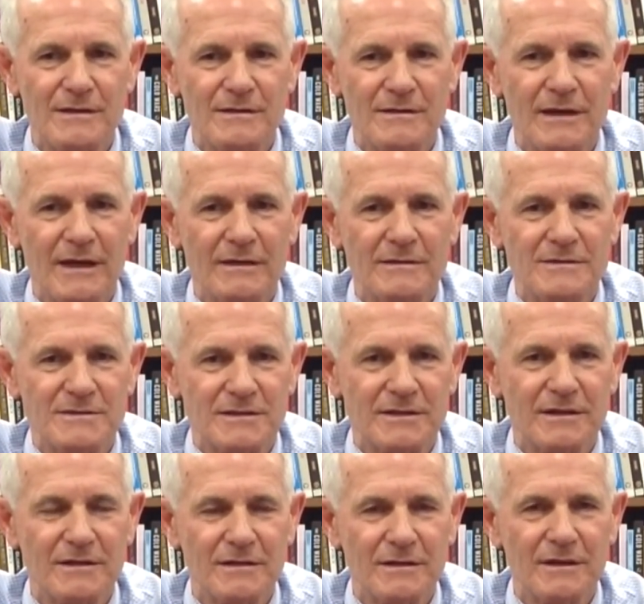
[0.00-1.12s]
than the
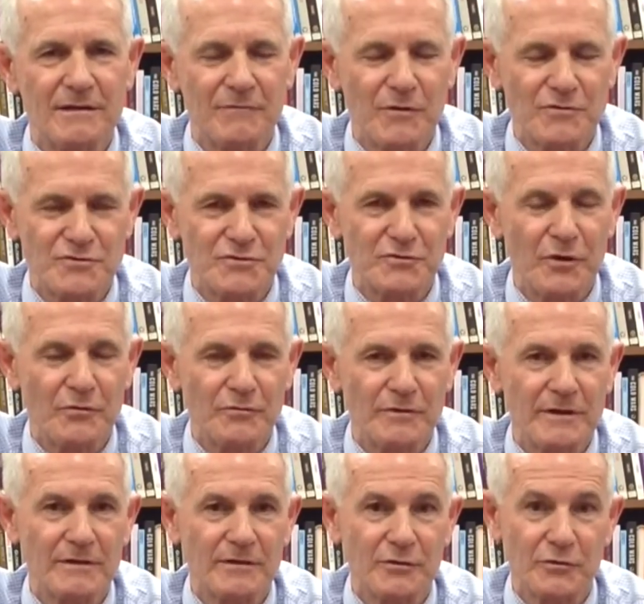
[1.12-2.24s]
skin of those who don't do
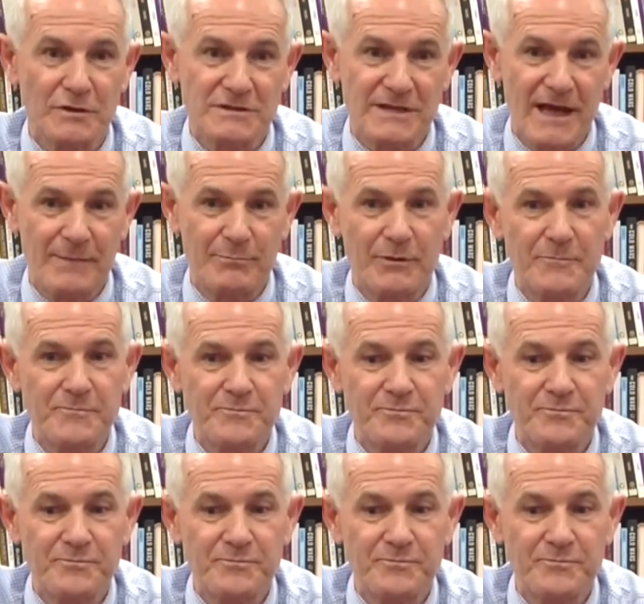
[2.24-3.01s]
it. Good example,